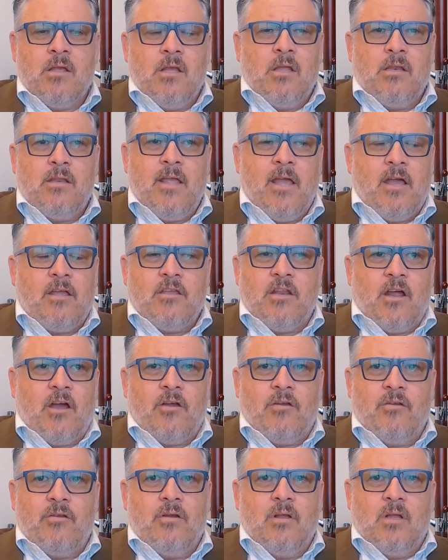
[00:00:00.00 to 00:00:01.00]

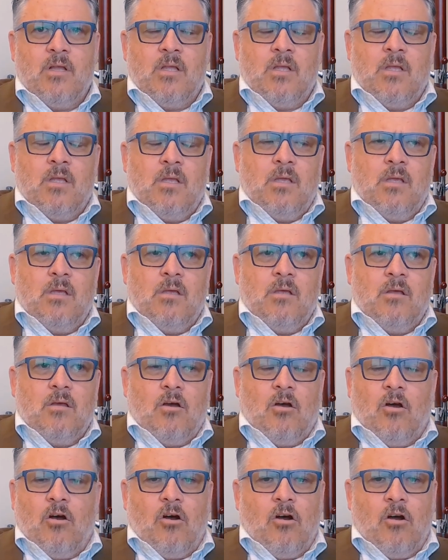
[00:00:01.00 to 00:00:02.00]
now.
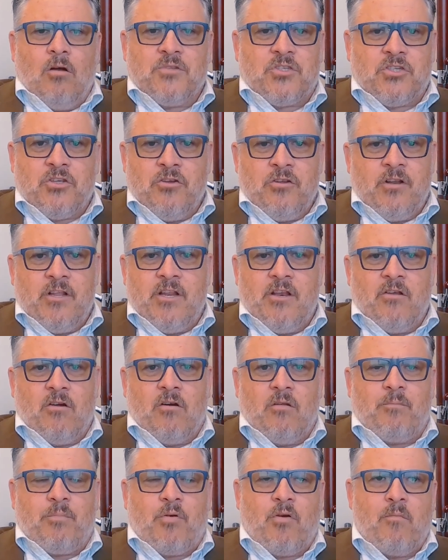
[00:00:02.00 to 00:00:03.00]
I'm certainly
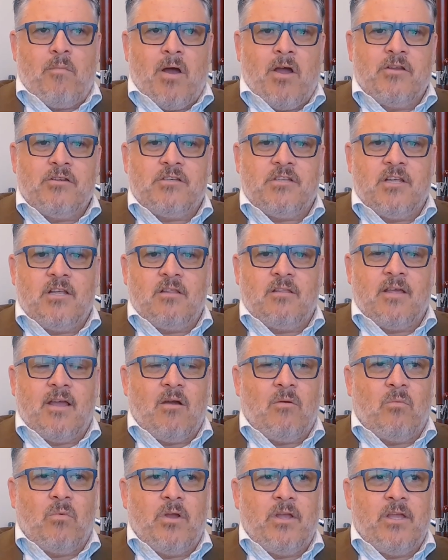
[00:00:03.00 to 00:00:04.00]
not promoting
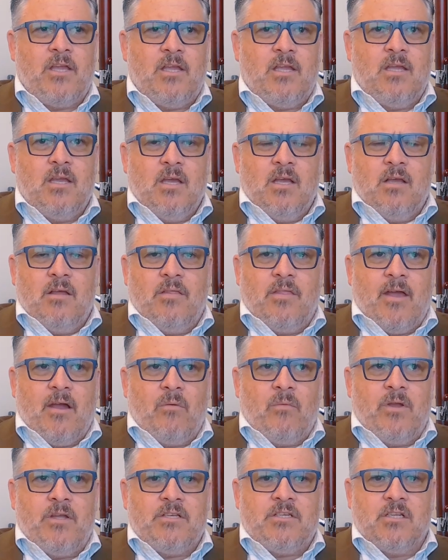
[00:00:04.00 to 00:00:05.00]
that we
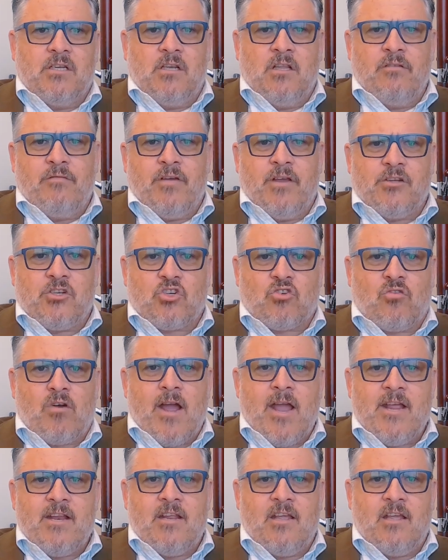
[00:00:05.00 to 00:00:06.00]
deliver
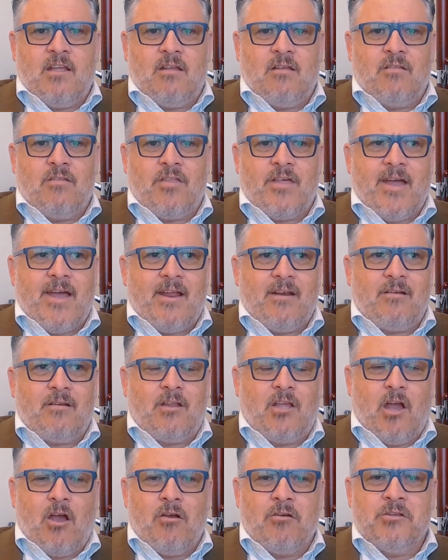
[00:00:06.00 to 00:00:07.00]
training
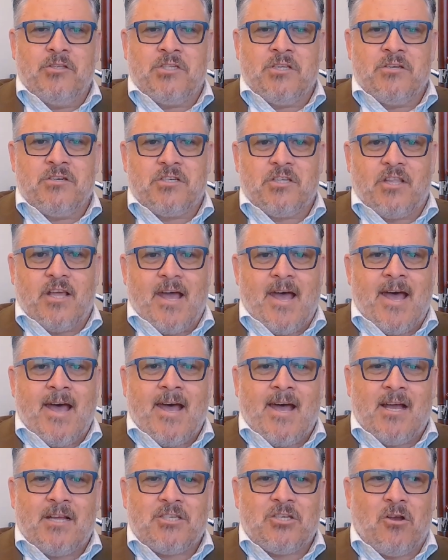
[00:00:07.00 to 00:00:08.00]
that goes into the
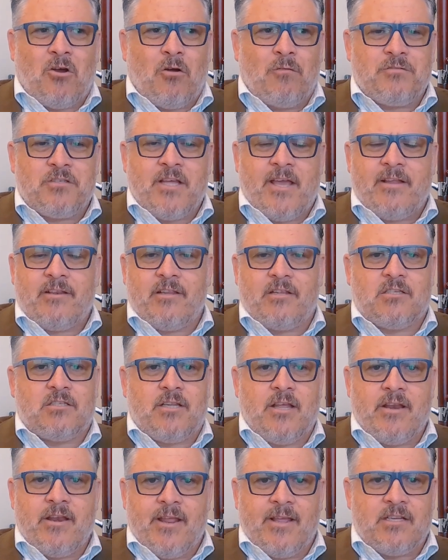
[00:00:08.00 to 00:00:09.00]
heart of tactics,
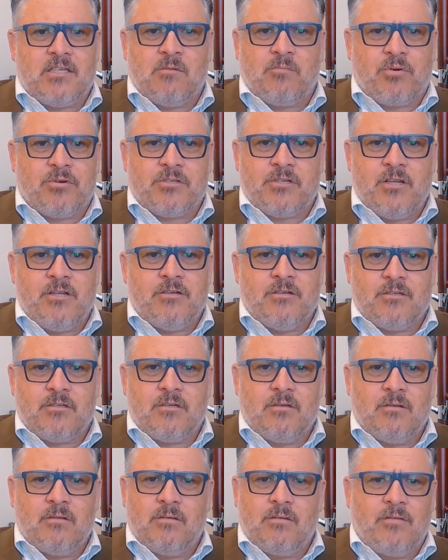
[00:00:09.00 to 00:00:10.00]
techniques, and procedures.
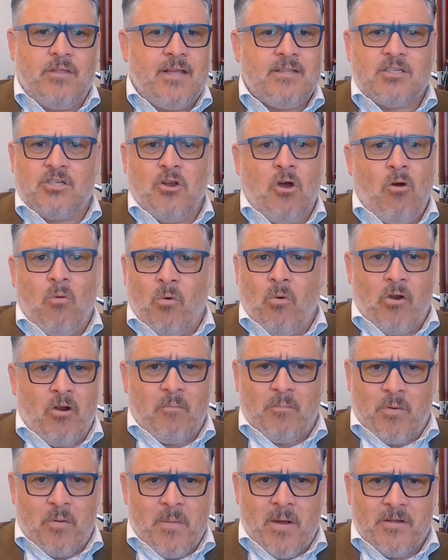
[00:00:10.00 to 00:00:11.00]
That's not what
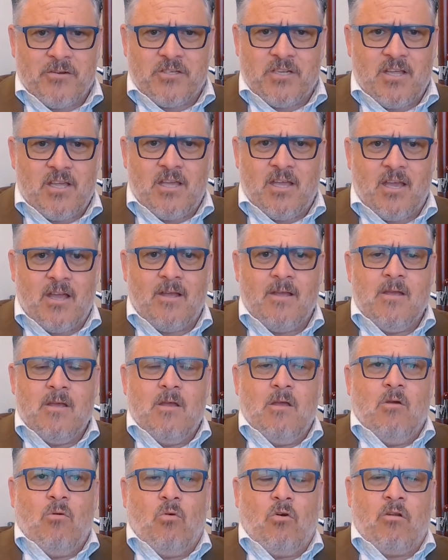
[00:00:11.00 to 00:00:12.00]
I'm promoting here.
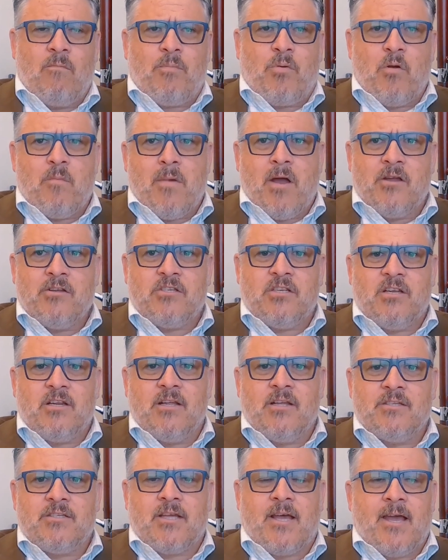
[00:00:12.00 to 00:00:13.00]
What I'm promoting
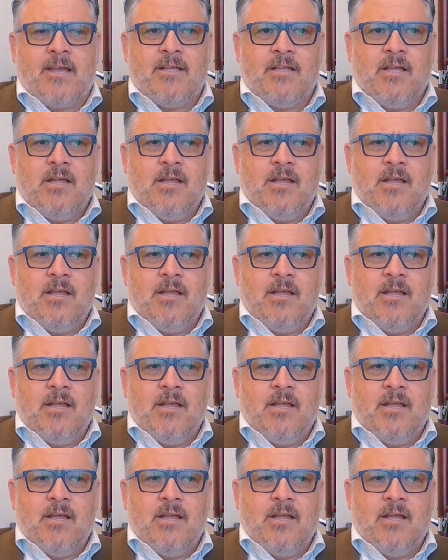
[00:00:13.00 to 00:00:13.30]
is a